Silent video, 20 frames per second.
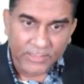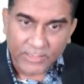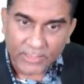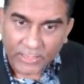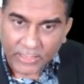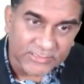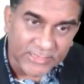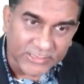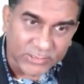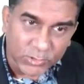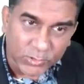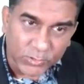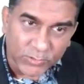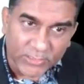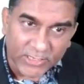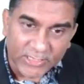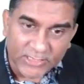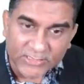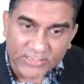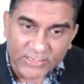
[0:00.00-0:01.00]

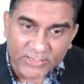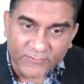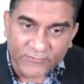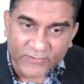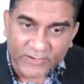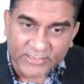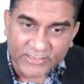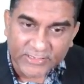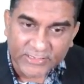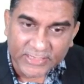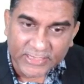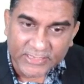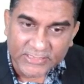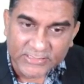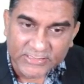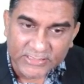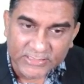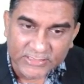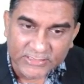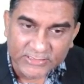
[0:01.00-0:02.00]
saturated fatty
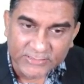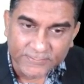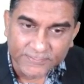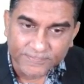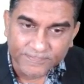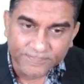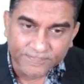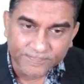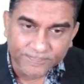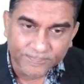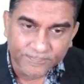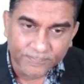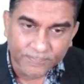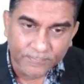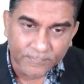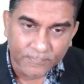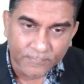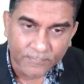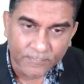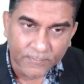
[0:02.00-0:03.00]
acid.
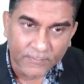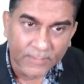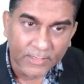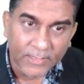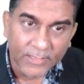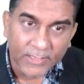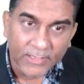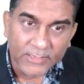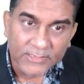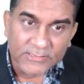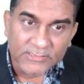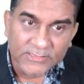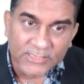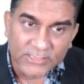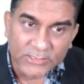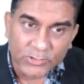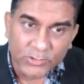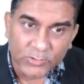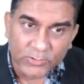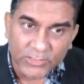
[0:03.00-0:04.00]

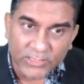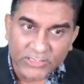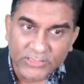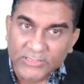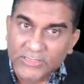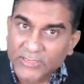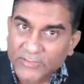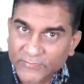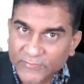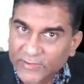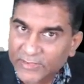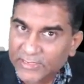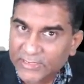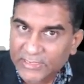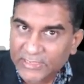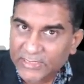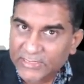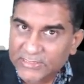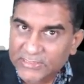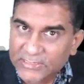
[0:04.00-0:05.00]
Saturated
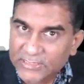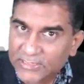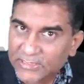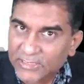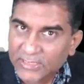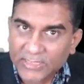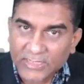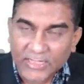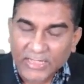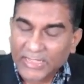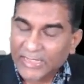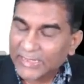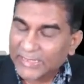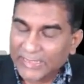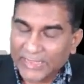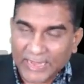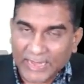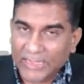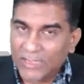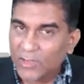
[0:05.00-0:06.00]
fatty acid
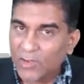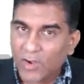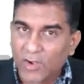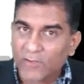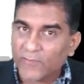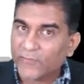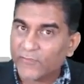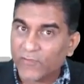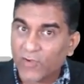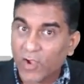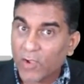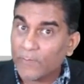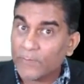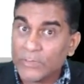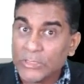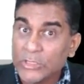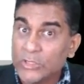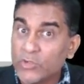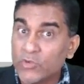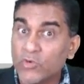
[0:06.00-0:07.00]
cannot
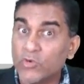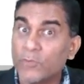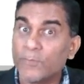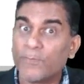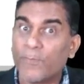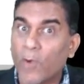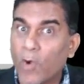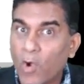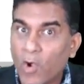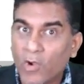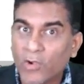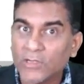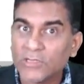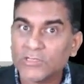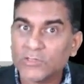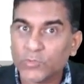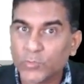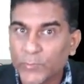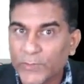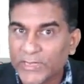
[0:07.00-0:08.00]
form new
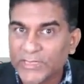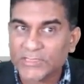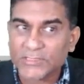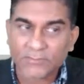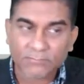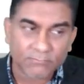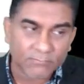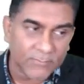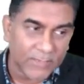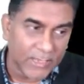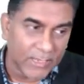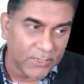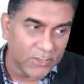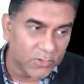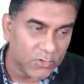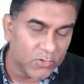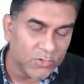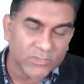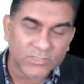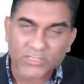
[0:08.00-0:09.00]
bonds with
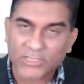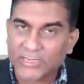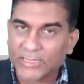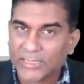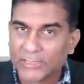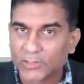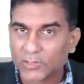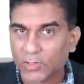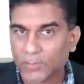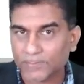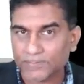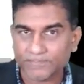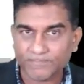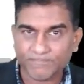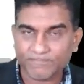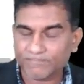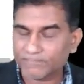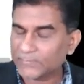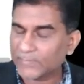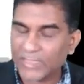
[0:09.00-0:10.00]
hydrogen atom.
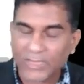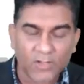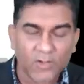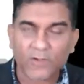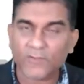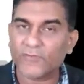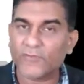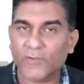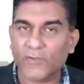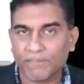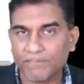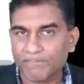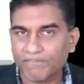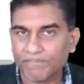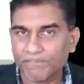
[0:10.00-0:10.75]
Cannot form.